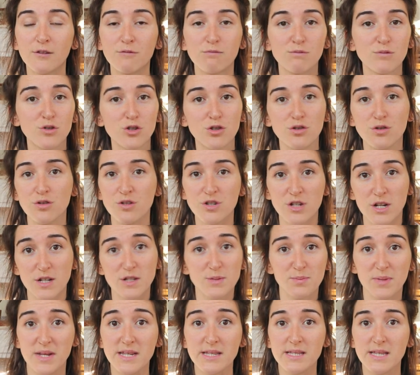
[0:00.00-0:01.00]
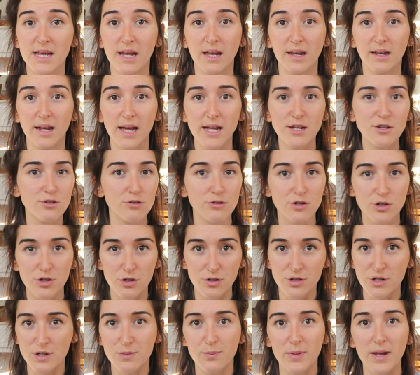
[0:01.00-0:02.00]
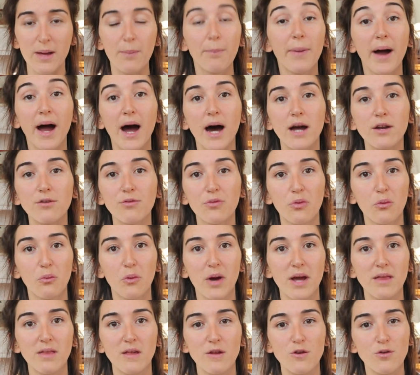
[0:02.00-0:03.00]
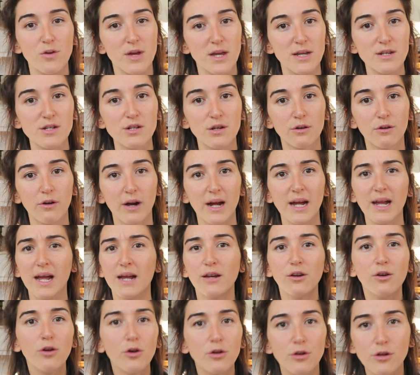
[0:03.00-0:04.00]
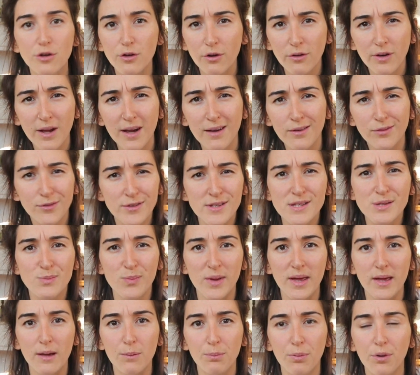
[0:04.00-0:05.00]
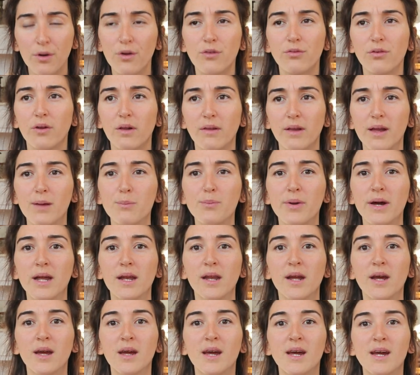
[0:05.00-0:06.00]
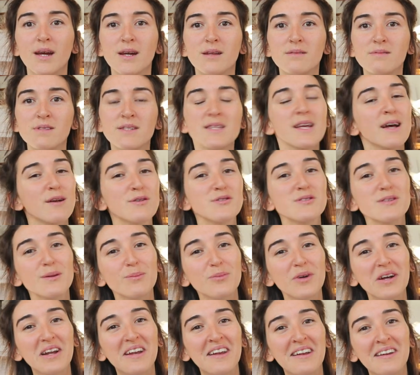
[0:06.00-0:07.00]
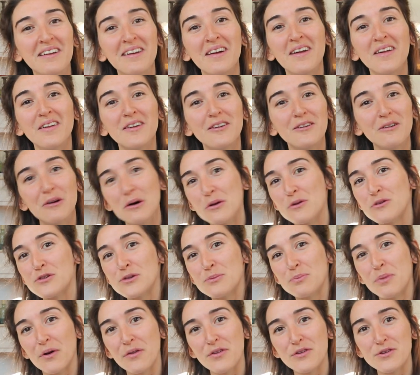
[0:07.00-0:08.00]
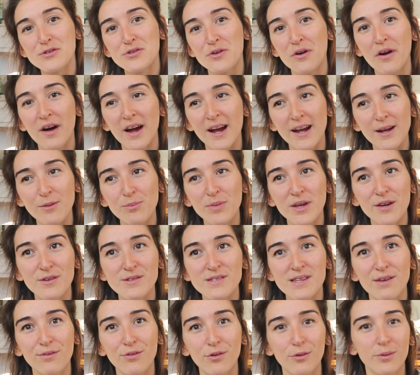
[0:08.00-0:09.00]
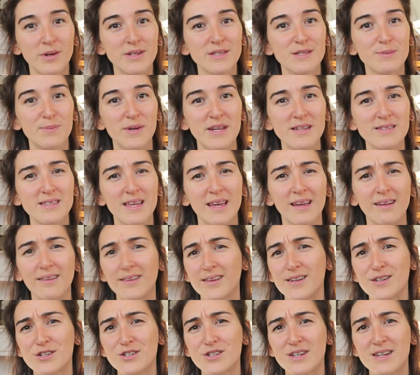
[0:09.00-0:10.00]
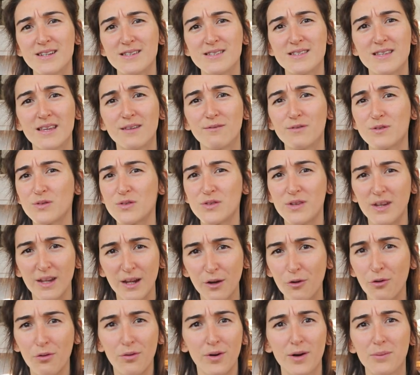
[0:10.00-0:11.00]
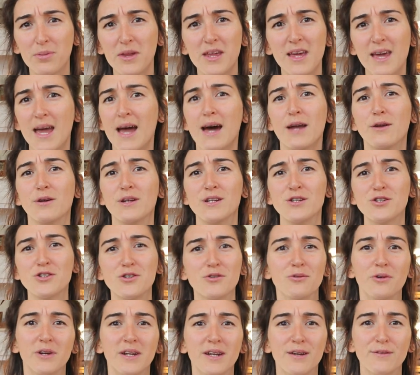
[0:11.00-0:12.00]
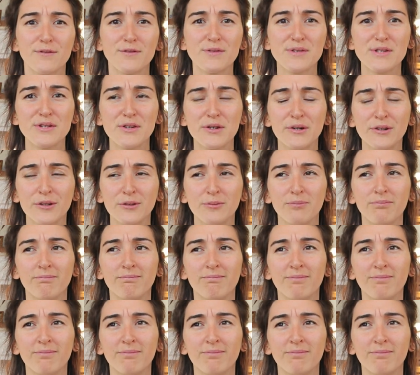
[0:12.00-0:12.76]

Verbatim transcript: should just be second nature. It should just be a part of the way that you integrate. And no, you don't have to speak it perfectly, but to tell someone not to bother trying because everyone speaks English is incredibly counterintuitive. So